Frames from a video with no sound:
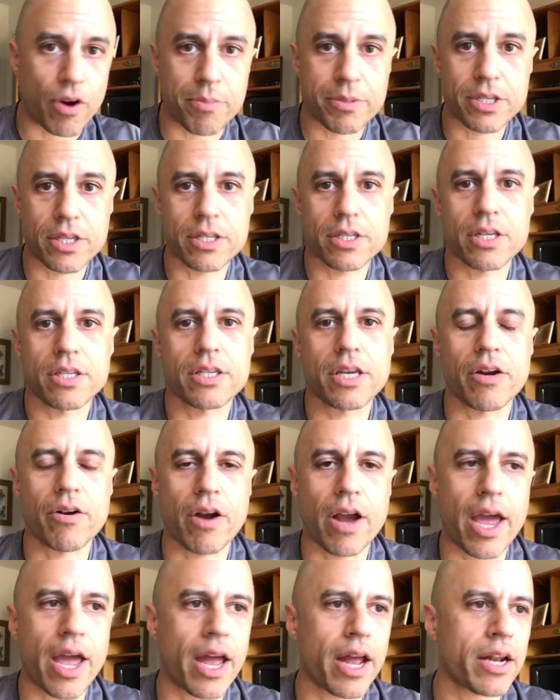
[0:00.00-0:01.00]
pharmacists, et
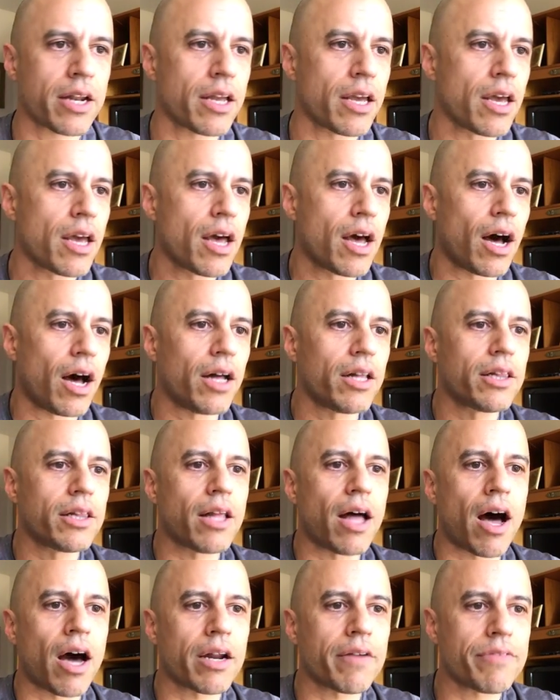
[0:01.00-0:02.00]
cetera. And a
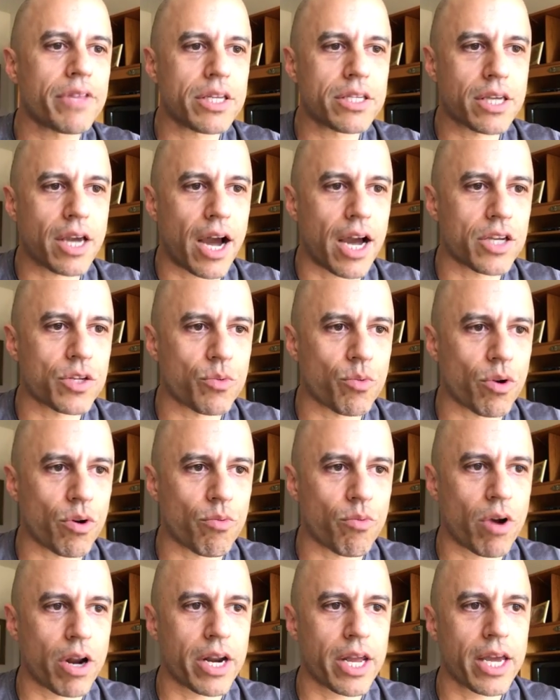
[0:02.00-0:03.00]
lot of these guys were
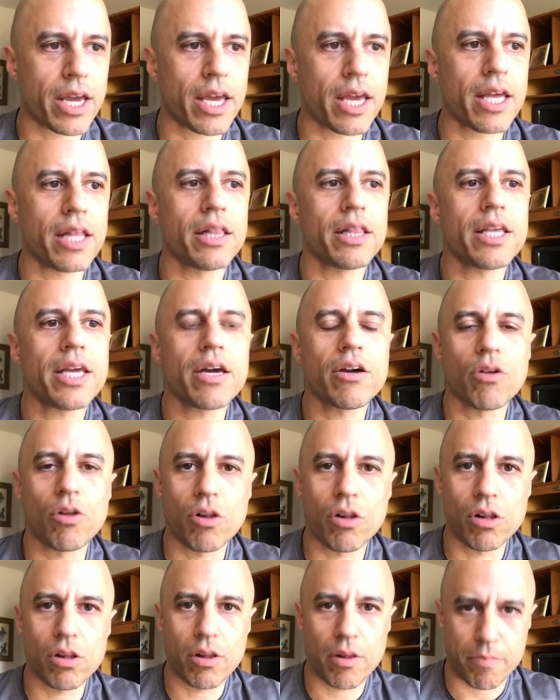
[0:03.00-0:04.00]
running
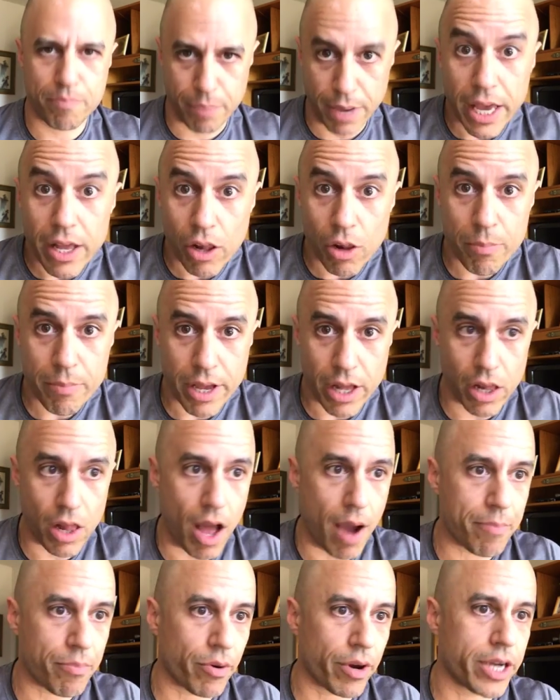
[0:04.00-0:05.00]
illegal pill mill
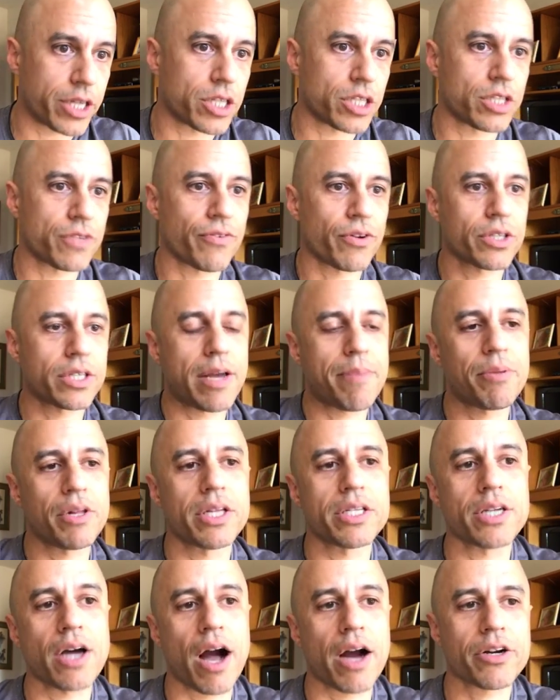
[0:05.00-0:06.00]
operations. For example,
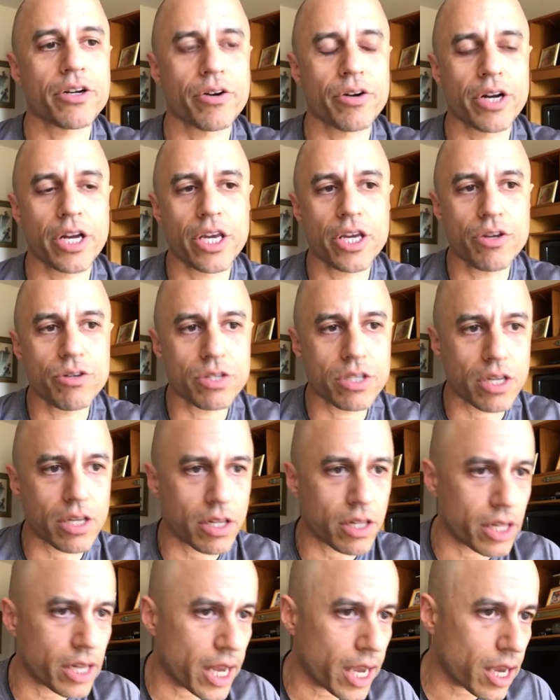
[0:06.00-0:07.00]
a doctor in a Houston
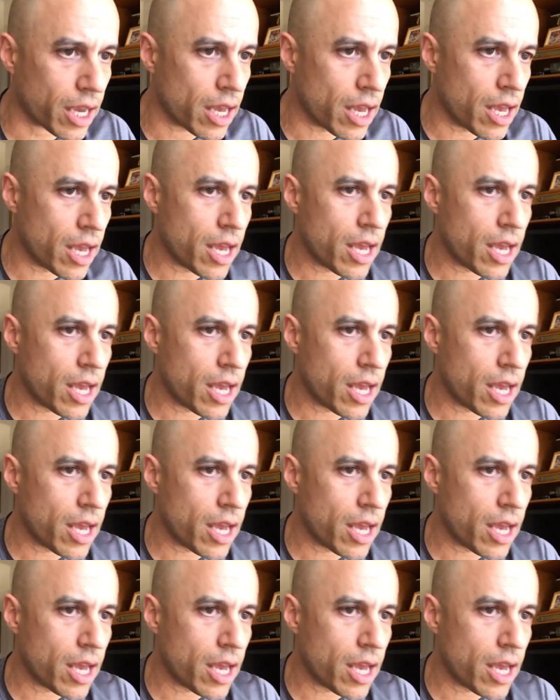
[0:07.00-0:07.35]
clinic